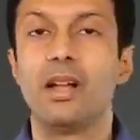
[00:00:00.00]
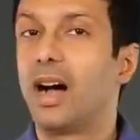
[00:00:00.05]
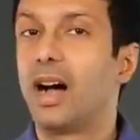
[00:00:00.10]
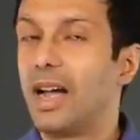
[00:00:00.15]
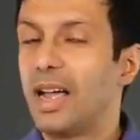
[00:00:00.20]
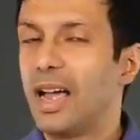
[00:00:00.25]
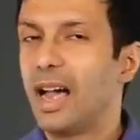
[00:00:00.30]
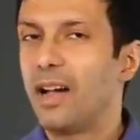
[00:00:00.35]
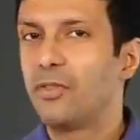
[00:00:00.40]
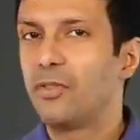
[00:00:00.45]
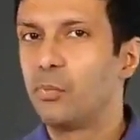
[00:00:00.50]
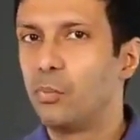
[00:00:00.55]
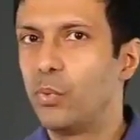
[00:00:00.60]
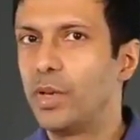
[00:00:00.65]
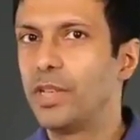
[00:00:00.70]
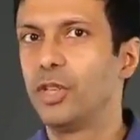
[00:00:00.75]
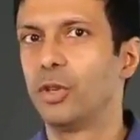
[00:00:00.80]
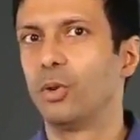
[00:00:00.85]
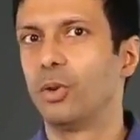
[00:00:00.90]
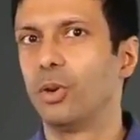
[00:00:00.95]
I have a
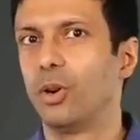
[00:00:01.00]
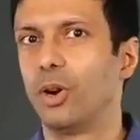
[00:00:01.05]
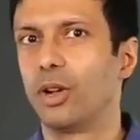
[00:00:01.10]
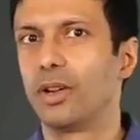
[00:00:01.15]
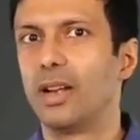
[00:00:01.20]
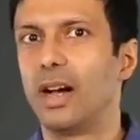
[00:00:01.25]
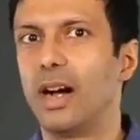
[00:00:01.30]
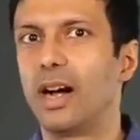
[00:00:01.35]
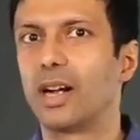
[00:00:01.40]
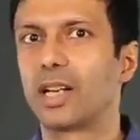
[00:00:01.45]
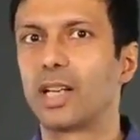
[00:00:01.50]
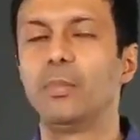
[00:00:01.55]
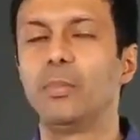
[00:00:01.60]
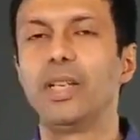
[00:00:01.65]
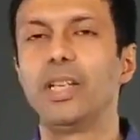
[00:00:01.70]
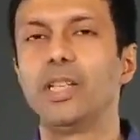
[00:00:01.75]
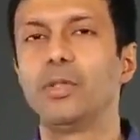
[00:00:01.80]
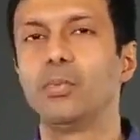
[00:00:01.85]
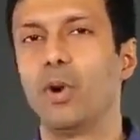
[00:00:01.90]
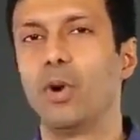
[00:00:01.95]
video on
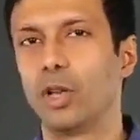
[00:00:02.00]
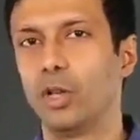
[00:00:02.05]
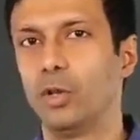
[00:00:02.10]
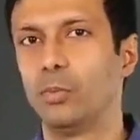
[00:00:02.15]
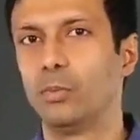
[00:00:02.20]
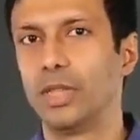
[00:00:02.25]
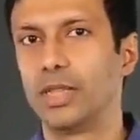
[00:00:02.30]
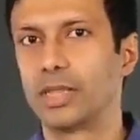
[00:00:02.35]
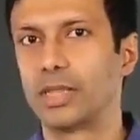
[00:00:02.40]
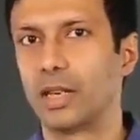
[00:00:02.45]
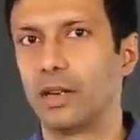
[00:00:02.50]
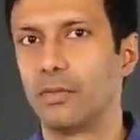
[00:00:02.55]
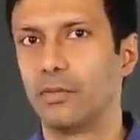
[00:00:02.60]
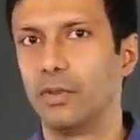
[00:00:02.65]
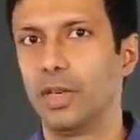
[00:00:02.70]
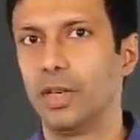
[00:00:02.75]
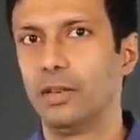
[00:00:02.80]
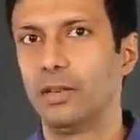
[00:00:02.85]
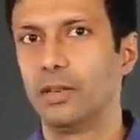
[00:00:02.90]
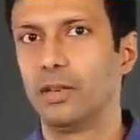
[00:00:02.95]
Archimedes' volume
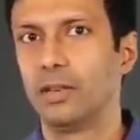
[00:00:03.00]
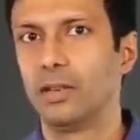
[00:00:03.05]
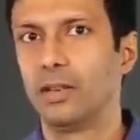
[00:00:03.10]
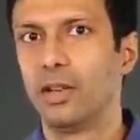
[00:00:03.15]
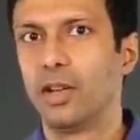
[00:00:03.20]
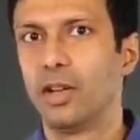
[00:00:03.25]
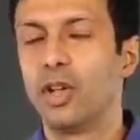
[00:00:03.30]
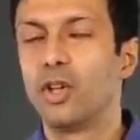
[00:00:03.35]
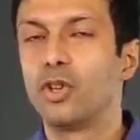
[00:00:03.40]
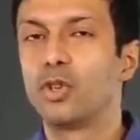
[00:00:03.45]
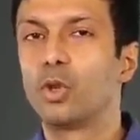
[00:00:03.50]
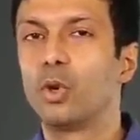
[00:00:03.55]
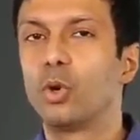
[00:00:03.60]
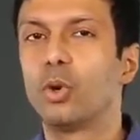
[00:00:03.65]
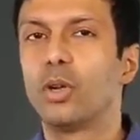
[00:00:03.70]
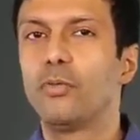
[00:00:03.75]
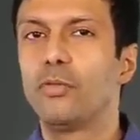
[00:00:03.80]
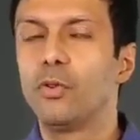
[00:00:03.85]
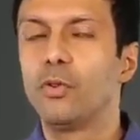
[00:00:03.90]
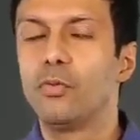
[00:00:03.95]
discovery, so
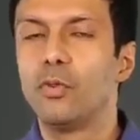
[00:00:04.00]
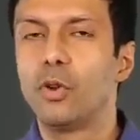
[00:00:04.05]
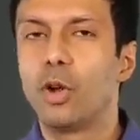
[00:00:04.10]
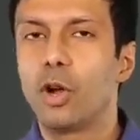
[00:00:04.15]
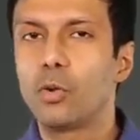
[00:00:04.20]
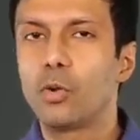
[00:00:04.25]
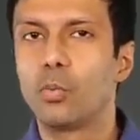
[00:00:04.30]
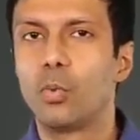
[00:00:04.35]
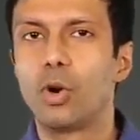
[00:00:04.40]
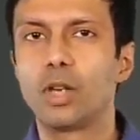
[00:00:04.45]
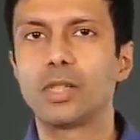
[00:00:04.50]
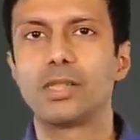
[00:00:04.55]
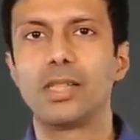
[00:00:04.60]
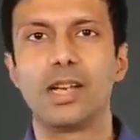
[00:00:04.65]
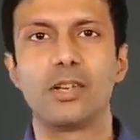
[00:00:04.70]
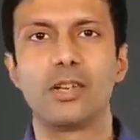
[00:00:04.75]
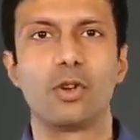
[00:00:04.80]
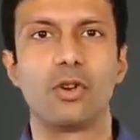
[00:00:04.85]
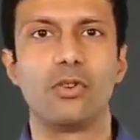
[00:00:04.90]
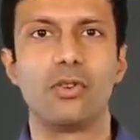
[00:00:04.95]
if you've not watched
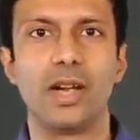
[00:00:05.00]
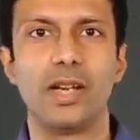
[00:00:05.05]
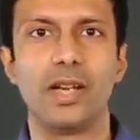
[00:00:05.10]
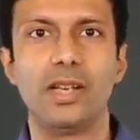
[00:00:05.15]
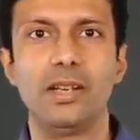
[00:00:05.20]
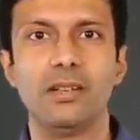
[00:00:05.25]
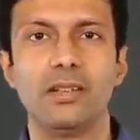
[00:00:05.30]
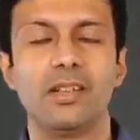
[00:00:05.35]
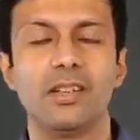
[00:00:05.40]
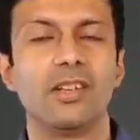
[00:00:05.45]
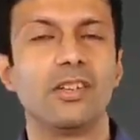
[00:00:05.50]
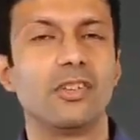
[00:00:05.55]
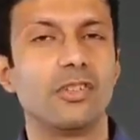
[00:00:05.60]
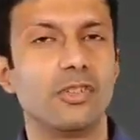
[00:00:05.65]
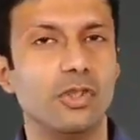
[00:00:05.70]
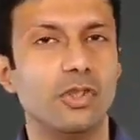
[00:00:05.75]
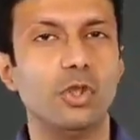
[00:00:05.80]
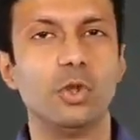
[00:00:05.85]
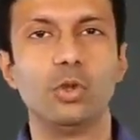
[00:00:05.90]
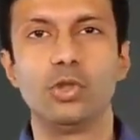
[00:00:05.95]
that already,
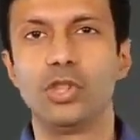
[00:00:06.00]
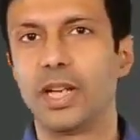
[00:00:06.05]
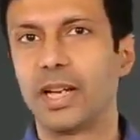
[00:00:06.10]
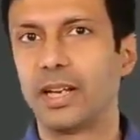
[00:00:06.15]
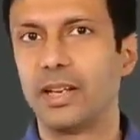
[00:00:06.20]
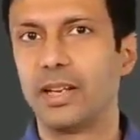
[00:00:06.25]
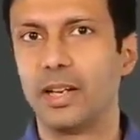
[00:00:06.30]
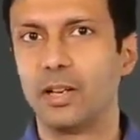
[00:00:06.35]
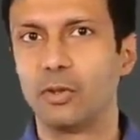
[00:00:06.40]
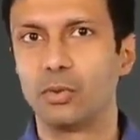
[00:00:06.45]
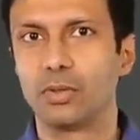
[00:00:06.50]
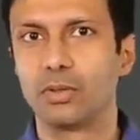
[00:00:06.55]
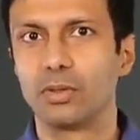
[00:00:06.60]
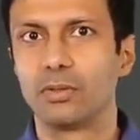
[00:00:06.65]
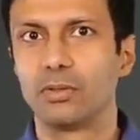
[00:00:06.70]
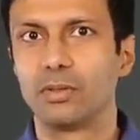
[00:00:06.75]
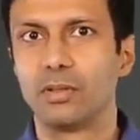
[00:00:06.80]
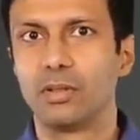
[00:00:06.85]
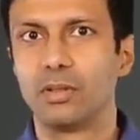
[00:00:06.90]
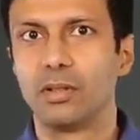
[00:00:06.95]
do check it out.
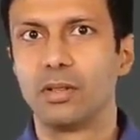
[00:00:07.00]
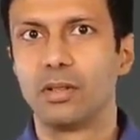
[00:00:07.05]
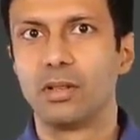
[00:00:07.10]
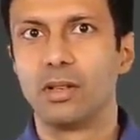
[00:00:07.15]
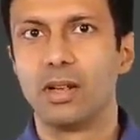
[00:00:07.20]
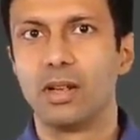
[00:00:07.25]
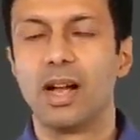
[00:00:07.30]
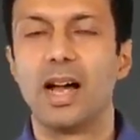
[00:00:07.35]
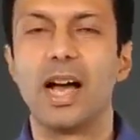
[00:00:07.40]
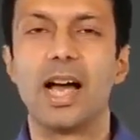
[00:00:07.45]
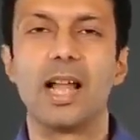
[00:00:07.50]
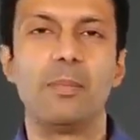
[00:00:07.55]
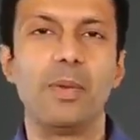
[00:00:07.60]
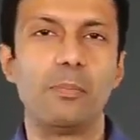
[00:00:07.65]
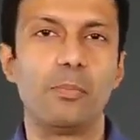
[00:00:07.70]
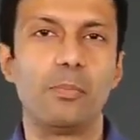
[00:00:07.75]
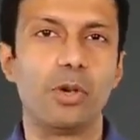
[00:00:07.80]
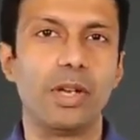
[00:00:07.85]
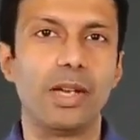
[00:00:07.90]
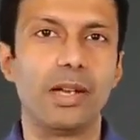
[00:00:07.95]
I'll
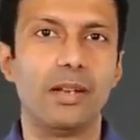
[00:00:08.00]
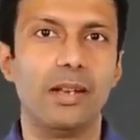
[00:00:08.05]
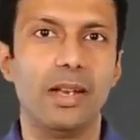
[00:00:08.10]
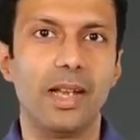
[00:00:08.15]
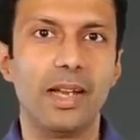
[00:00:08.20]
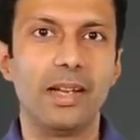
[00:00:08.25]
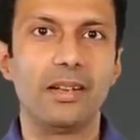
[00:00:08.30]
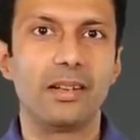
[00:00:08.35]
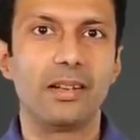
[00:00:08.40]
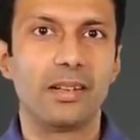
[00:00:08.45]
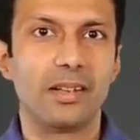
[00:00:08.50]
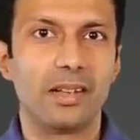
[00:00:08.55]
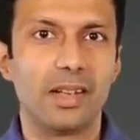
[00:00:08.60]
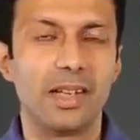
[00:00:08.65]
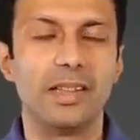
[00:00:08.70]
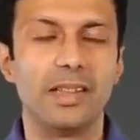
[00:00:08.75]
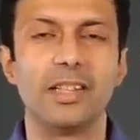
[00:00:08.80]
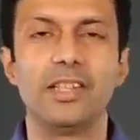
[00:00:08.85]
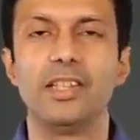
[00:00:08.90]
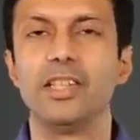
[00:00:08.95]
be putting a link
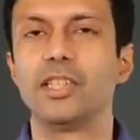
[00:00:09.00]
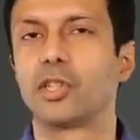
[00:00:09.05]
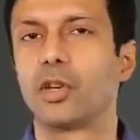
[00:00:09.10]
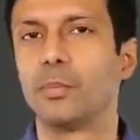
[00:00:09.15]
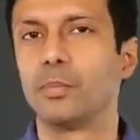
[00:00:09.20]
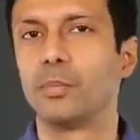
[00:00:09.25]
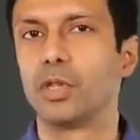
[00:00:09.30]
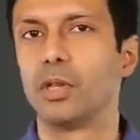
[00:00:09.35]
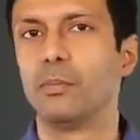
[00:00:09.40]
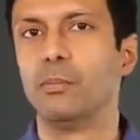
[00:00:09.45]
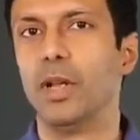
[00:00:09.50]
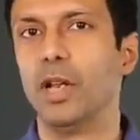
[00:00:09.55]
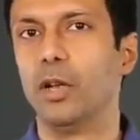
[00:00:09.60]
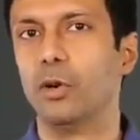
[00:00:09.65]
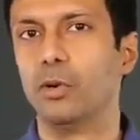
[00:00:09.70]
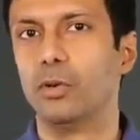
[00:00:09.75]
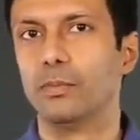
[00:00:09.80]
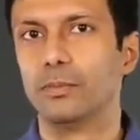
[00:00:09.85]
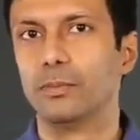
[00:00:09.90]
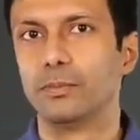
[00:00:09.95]
in the description
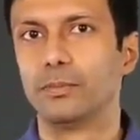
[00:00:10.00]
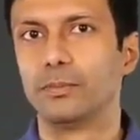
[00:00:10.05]
below.